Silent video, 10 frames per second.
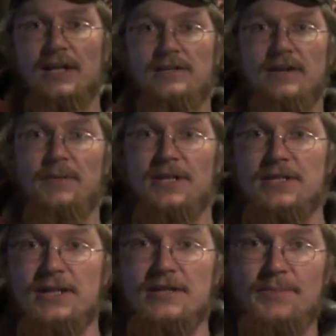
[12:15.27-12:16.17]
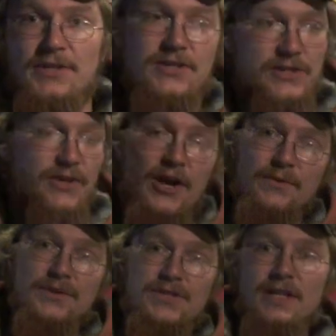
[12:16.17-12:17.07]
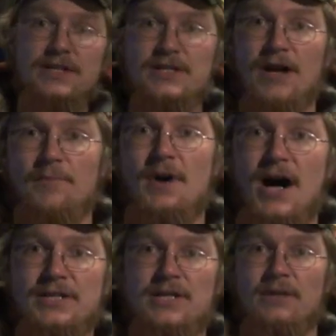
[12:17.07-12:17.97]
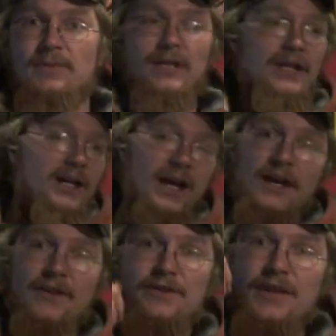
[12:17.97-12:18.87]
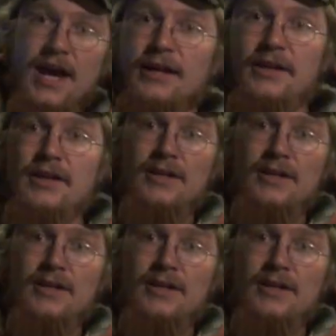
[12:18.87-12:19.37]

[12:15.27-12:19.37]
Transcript: guess how many sons of bitches there are. We'll send you something awesome. And other than that,